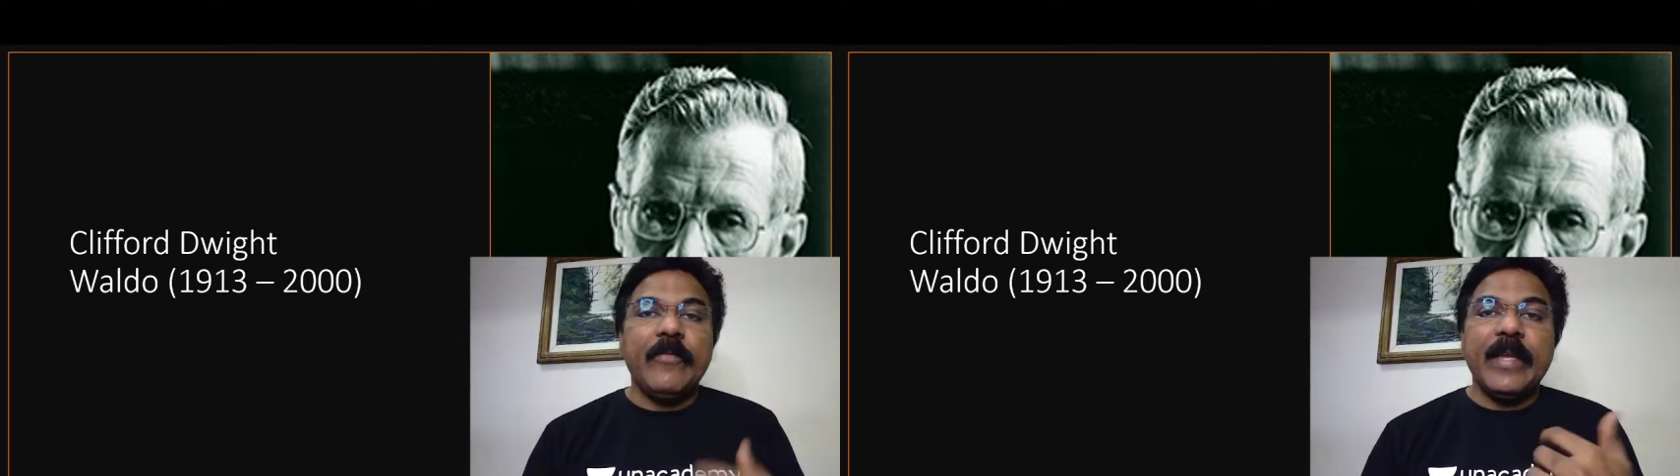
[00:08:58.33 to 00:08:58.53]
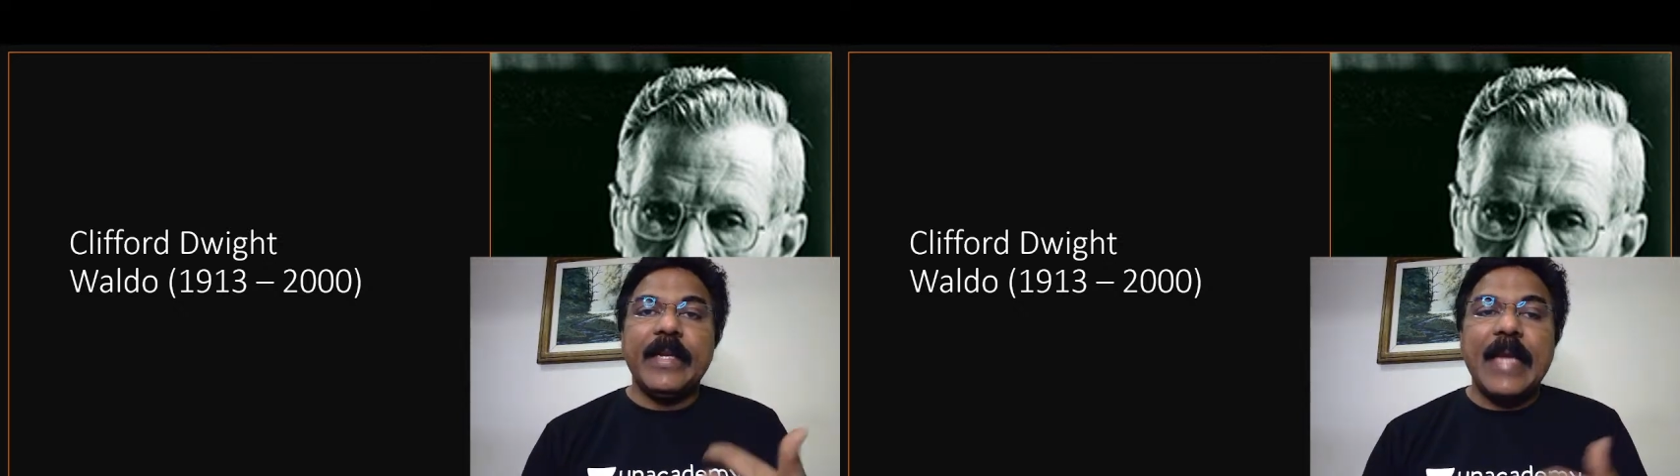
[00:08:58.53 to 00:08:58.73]

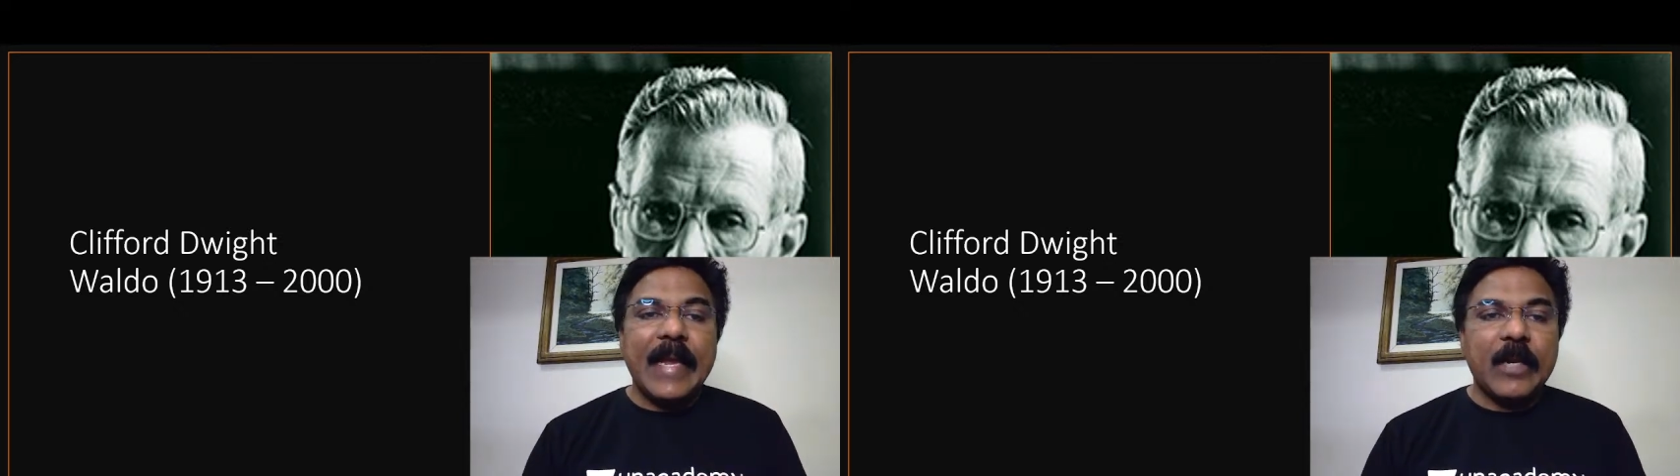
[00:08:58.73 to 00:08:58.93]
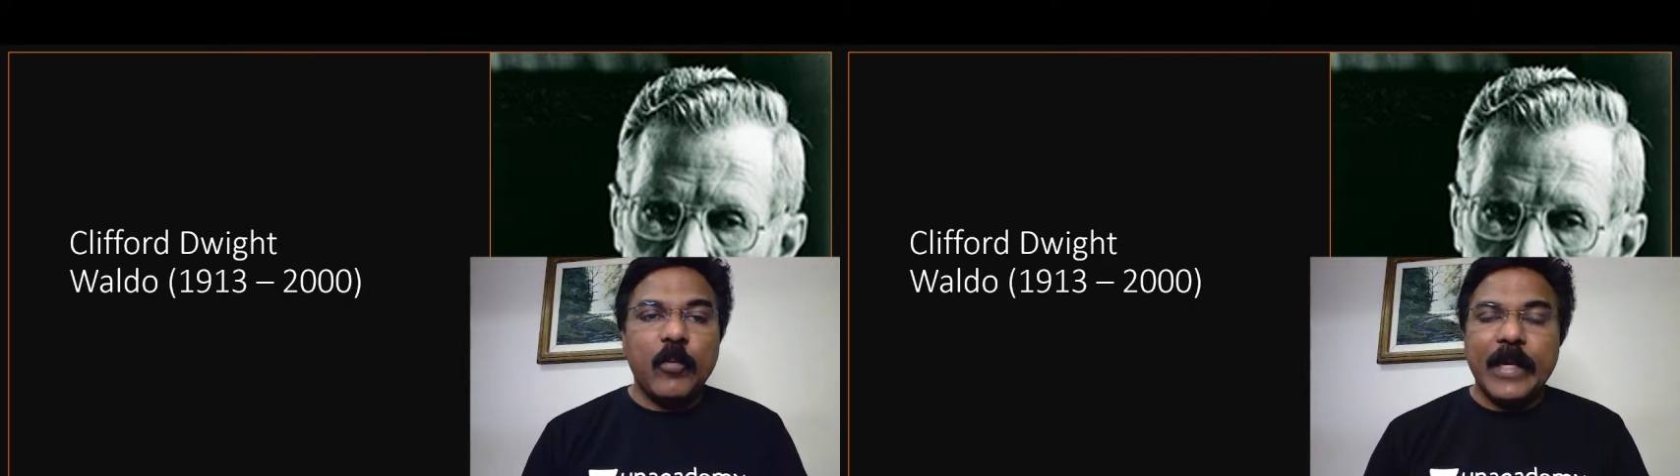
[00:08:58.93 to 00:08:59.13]
very
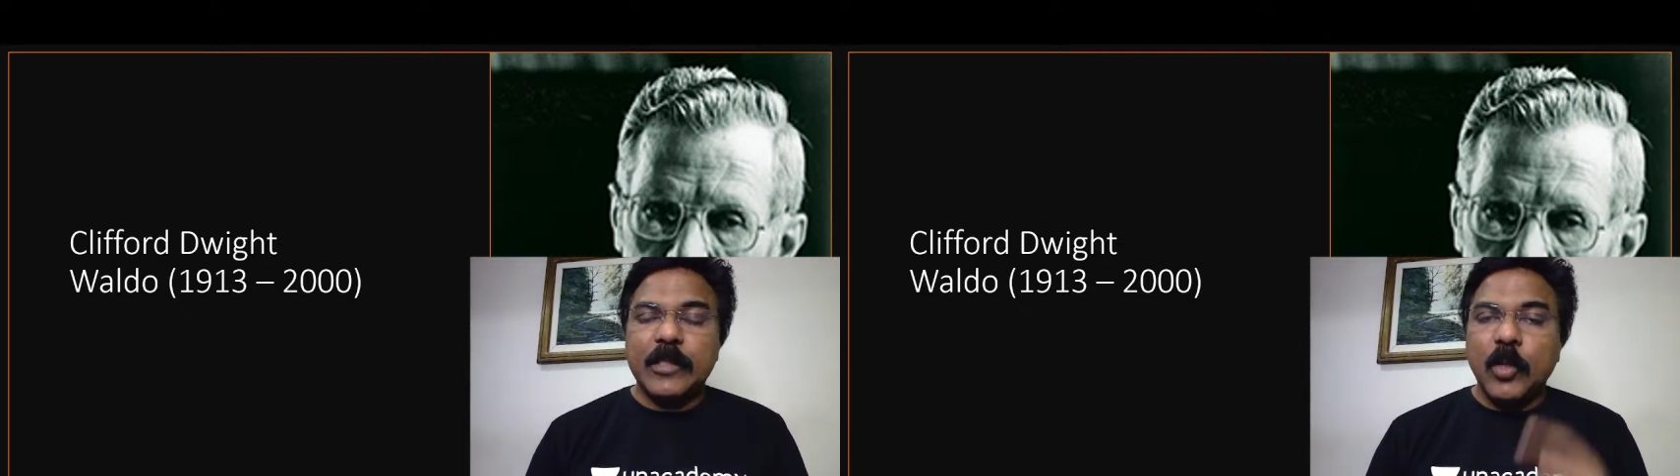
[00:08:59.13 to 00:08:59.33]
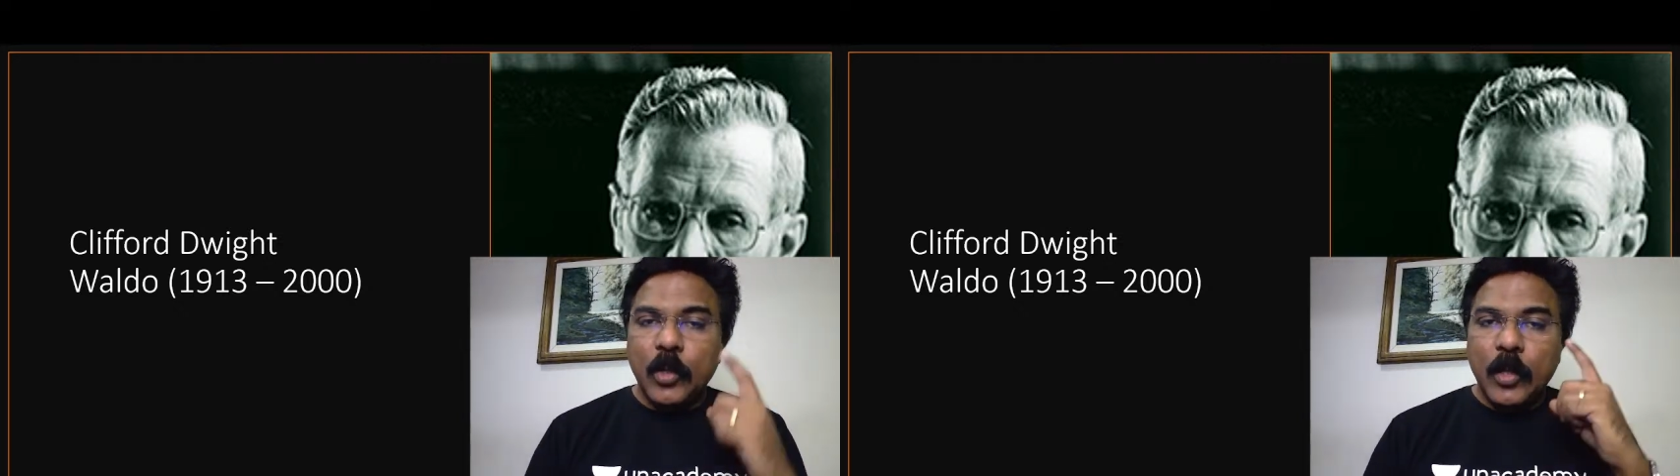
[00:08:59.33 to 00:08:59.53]
direct way.
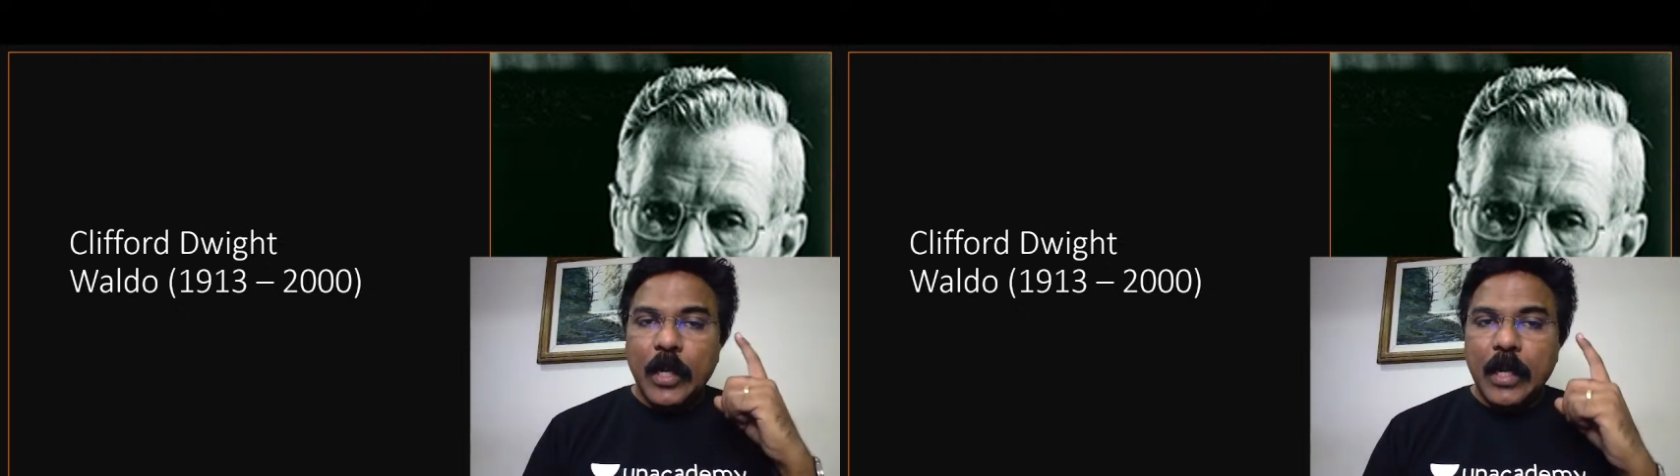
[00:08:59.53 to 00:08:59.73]
So,